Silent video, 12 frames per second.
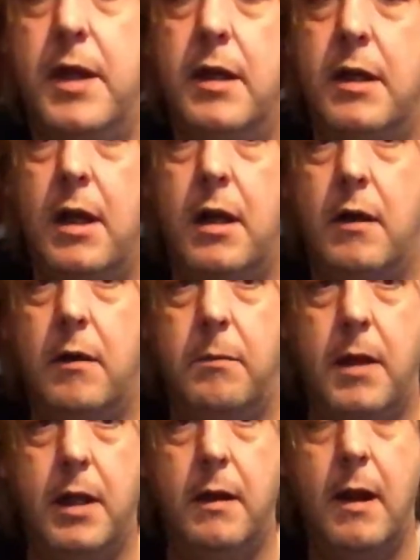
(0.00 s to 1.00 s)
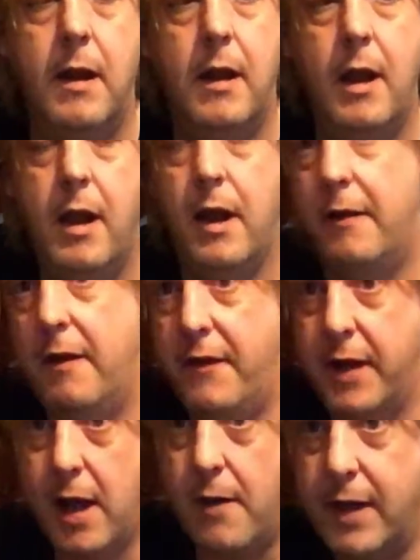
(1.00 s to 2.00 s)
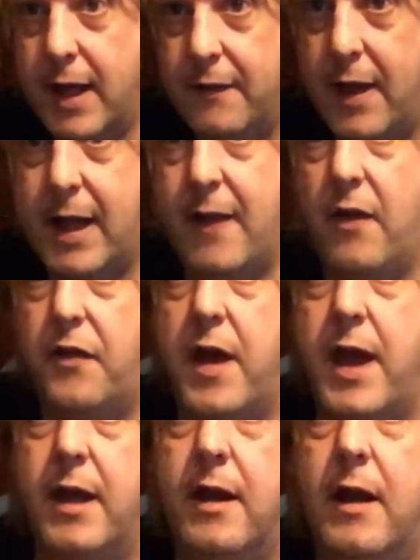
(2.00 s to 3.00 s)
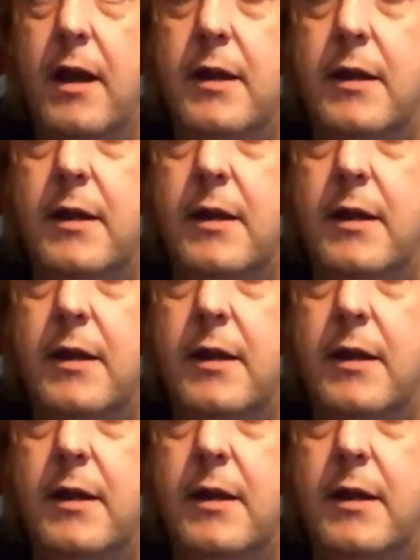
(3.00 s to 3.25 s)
And you're like, oh man. And then they go and they get the thing.